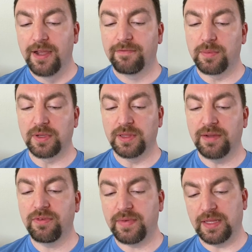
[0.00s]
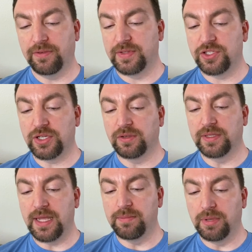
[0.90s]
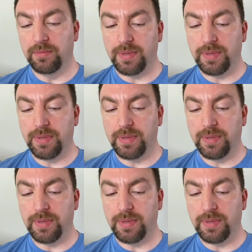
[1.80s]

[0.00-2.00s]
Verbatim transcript: from her love of Ella Fitzgerald and Bud